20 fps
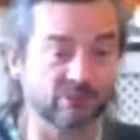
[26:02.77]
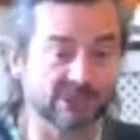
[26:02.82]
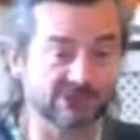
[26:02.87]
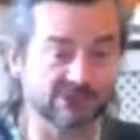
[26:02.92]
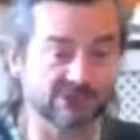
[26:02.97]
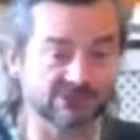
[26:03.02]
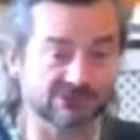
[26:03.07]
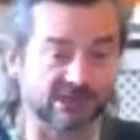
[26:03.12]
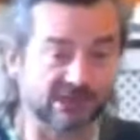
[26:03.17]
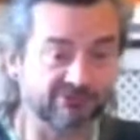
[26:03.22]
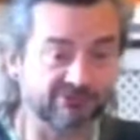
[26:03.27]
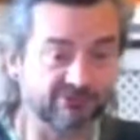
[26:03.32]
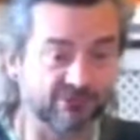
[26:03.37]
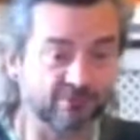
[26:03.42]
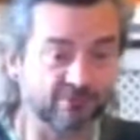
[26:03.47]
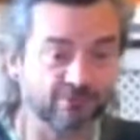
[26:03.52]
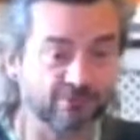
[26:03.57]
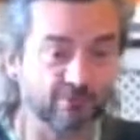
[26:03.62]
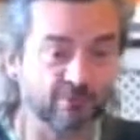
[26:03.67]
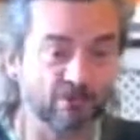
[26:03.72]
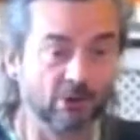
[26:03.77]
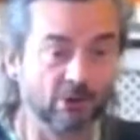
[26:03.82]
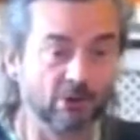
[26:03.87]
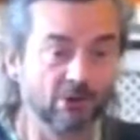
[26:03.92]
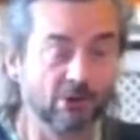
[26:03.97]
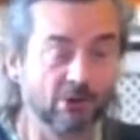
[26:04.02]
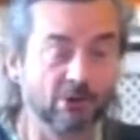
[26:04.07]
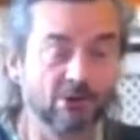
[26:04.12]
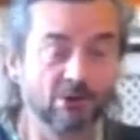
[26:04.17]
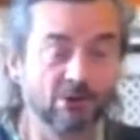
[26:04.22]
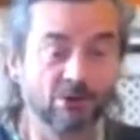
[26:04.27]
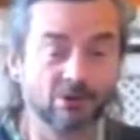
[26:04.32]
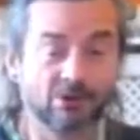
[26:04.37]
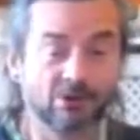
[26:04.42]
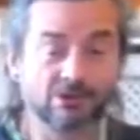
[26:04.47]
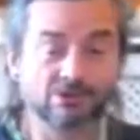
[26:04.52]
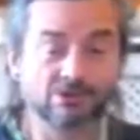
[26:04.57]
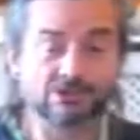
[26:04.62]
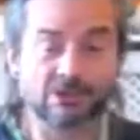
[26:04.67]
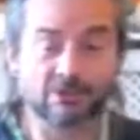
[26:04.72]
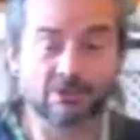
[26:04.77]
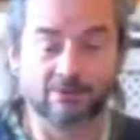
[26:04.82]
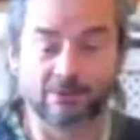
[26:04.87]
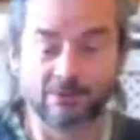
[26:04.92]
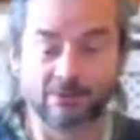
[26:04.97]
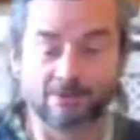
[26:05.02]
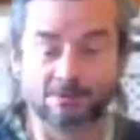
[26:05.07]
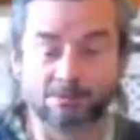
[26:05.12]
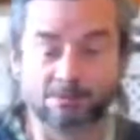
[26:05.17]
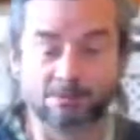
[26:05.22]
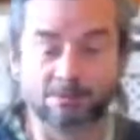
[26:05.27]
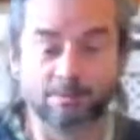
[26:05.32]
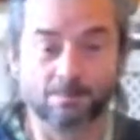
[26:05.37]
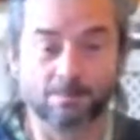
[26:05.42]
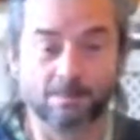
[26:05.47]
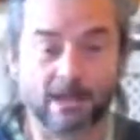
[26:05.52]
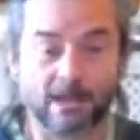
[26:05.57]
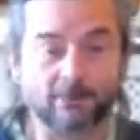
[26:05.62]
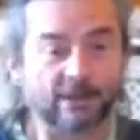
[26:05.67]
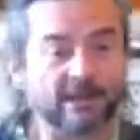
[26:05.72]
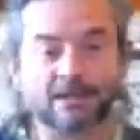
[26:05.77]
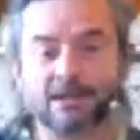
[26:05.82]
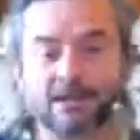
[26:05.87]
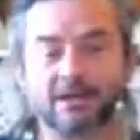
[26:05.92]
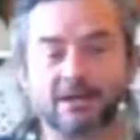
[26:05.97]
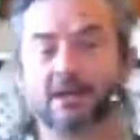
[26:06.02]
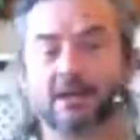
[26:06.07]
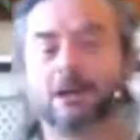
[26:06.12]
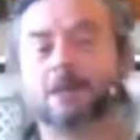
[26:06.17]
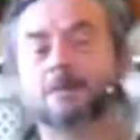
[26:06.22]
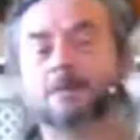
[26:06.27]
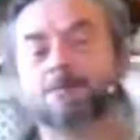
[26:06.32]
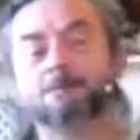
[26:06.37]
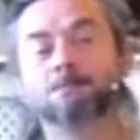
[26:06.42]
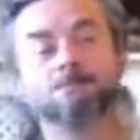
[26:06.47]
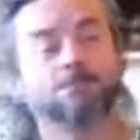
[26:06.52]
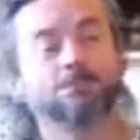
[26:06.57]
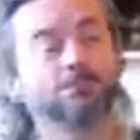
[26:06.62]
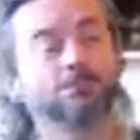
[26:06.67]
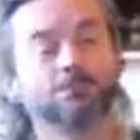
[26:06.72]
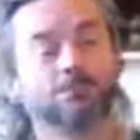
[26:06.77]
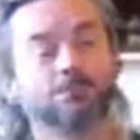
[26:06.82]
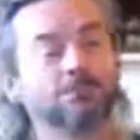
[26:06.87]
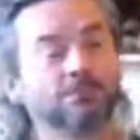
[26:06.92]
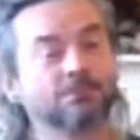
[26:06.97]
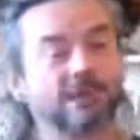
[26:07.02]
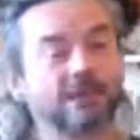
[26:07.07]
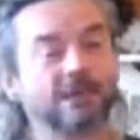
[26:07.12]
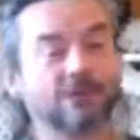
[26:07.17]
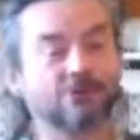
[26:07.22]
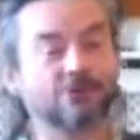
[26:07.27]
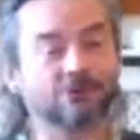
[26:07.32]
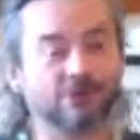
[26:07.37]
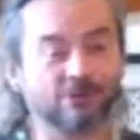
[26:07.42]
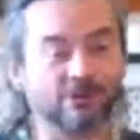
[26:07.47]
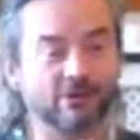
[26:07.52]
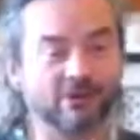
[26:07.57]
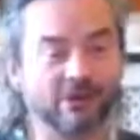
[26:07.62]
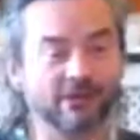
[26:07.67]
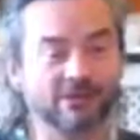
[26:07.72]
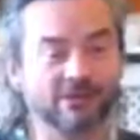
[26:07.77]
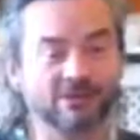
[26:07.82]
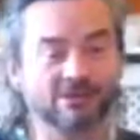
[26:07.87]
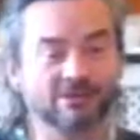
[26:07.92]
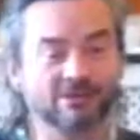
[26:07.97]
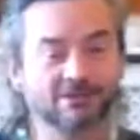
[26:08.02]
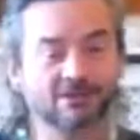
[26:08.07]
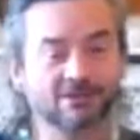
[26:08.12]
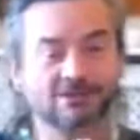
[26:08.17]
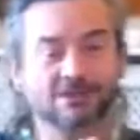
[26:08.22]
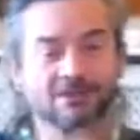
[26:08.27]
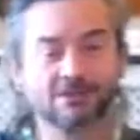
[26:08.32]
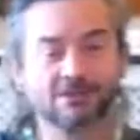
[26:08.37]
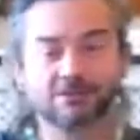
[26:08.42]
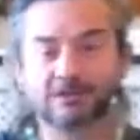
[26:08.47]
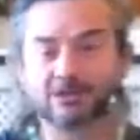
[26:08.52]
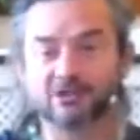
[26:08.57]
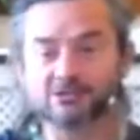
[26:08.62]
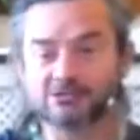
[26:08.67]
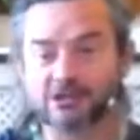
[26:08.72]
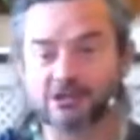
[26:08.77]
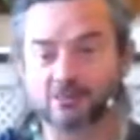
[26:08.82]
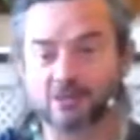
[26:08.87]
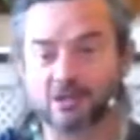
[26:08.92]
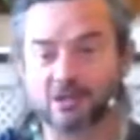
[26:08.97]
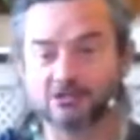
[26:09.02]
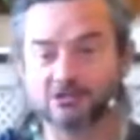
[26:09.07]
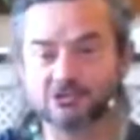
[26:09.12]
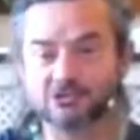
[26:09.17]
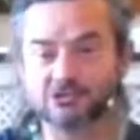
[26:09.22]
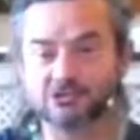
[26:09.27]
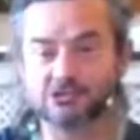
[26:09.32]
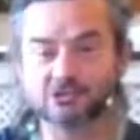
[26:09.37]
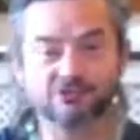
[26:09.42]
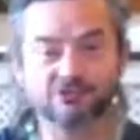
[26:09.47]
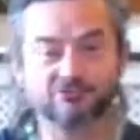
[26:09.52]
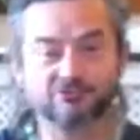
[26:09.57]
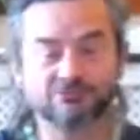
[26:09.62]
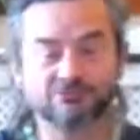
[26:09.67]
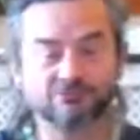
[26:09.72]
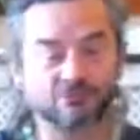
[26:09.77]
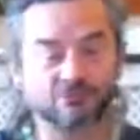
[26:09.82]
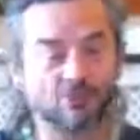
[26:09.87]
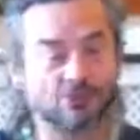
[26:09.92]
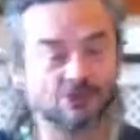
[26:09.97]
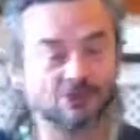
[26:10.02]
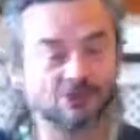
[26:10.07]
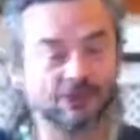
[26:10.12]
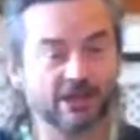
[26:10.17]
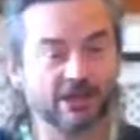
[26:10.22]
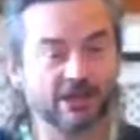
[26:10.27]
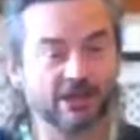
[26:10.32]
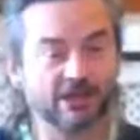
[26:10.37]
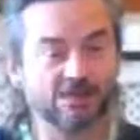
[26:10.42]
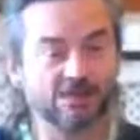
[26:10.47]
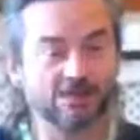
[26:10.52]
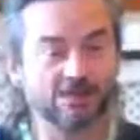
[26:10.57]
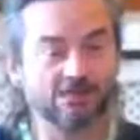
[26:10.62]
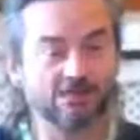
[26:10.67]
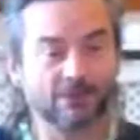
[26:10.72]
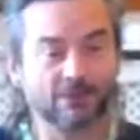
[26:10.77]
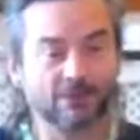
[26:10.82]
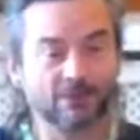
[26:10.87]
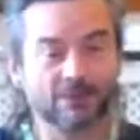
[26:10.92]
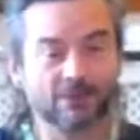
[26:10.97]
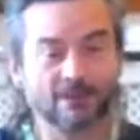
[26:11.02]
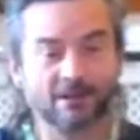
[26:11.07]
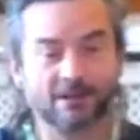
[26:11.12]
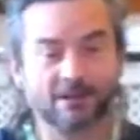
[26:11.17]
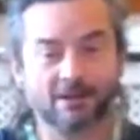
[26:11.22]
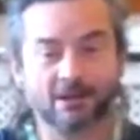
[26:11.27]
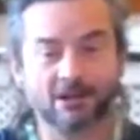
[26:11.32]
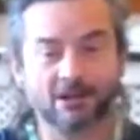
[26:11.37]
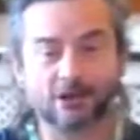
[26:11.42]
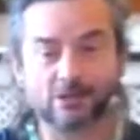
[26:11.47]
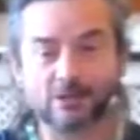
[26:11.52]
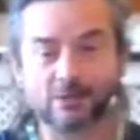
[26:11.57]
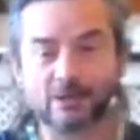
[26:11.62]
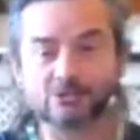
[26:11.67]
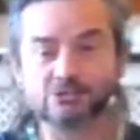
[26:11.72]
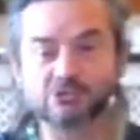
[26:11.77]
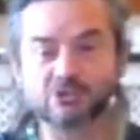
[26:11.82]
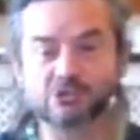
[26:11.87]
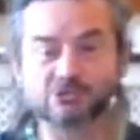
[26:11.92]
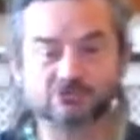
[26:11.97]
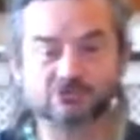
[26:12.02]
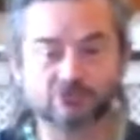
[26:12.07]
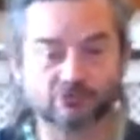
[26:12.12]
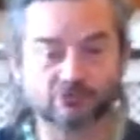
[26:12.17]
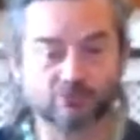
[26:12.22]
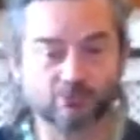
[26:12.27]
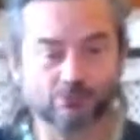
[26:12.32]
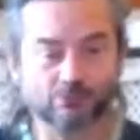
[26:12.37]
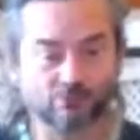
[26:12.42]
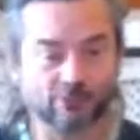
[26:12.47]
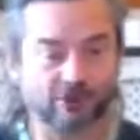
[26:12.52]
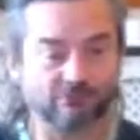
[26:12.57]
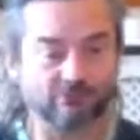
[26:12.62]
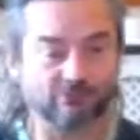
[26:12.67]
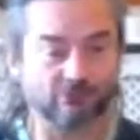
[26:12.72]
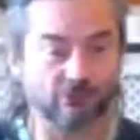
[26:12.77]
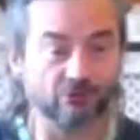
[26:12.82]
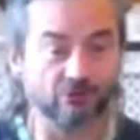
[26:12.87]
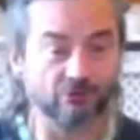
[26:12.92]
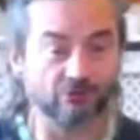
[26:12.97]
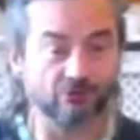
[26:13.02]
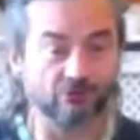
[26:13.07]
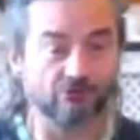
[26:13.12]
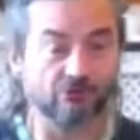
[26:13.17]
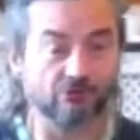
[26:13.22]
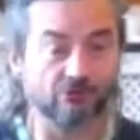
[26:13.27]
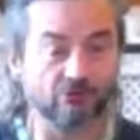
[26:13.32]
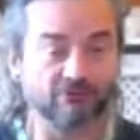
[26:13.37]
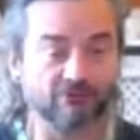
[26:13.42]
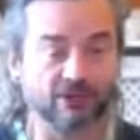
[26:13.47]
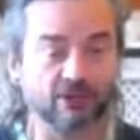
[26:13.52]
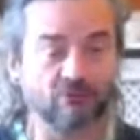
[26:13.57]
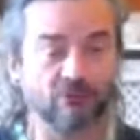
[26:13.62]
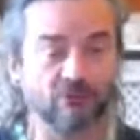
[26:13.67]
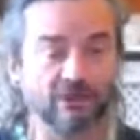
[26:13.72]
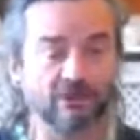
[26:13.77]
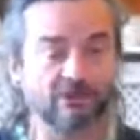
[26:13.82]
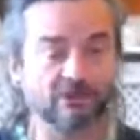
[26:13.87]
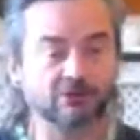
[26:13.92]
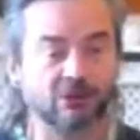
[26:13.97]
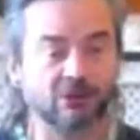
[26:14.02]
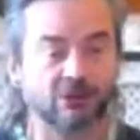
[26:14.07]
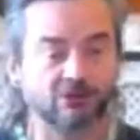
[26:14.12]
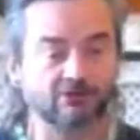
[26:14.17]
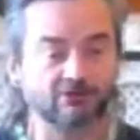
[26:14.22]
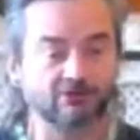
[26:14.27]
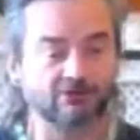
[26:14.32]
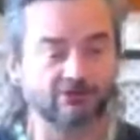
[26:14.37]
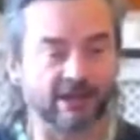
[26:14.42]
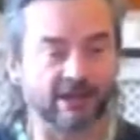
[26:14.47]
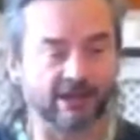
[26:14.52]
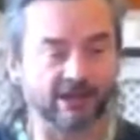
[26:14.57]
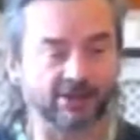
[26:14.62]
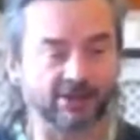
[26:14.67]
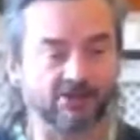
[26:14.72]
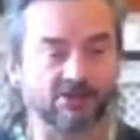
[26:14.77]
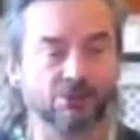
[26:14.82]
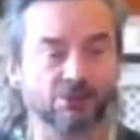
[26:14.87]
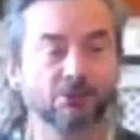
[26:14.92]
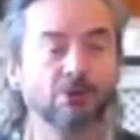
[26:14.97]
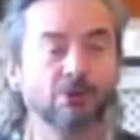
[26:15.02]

to share from. So, um, anyway, um, that'll do, I think. Thank you so much for watching. I hope that was useful. If you if you found it of value,